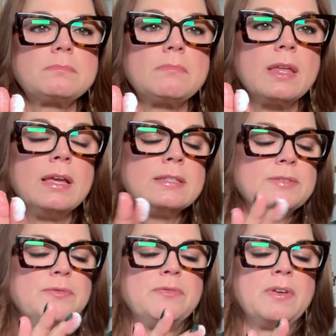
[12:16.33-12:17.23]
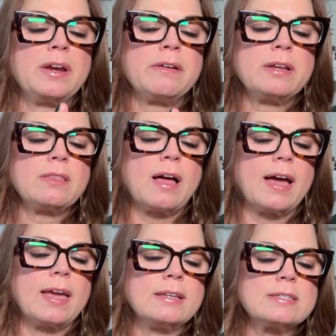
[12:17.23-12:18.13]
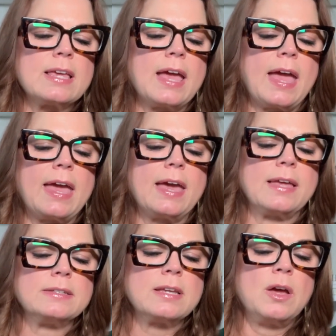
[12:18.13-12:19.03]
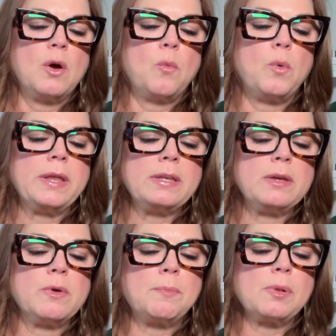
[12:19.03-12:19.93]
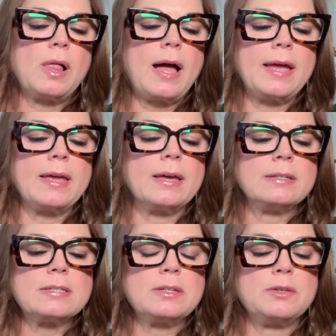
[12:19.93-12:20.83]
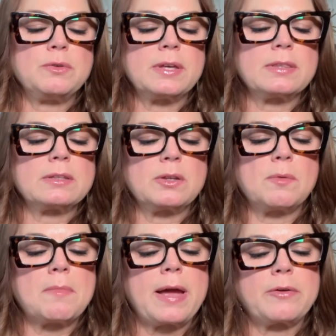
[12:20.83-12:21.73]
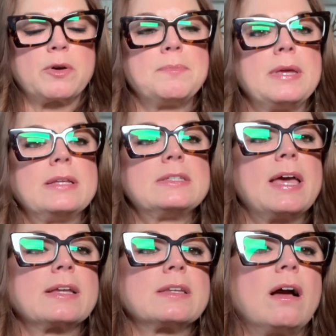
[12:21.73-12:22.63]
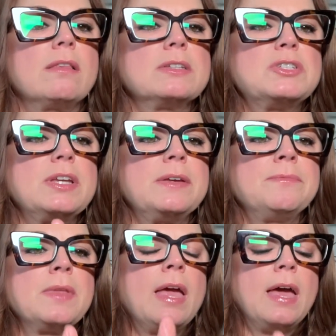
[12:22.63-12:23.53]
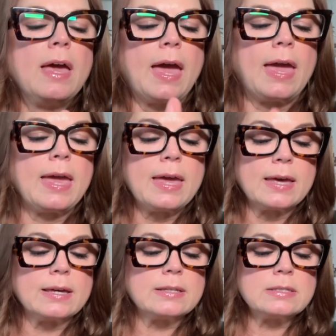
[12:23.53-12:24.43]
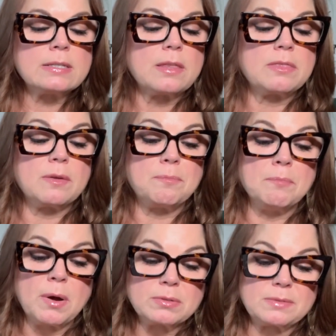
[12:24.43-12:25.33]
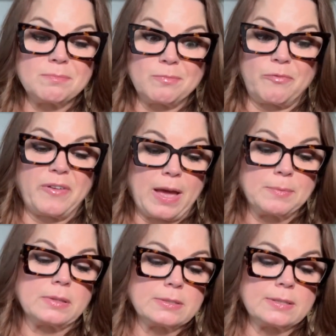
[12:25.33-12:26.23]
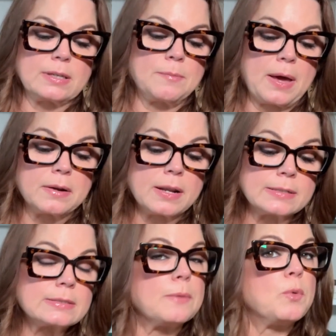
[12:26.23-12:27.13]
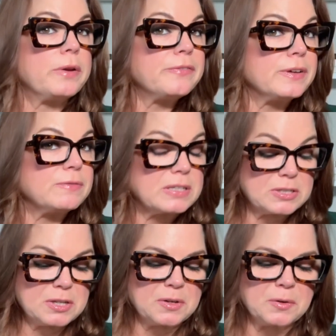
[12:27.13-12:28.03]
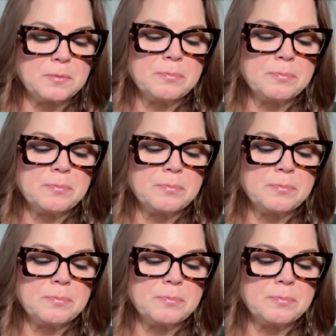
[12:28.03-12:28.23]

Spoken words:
it's very light, and when you apply it, you get the little microbead technology. And the most fabulous thing about it, as someone 52,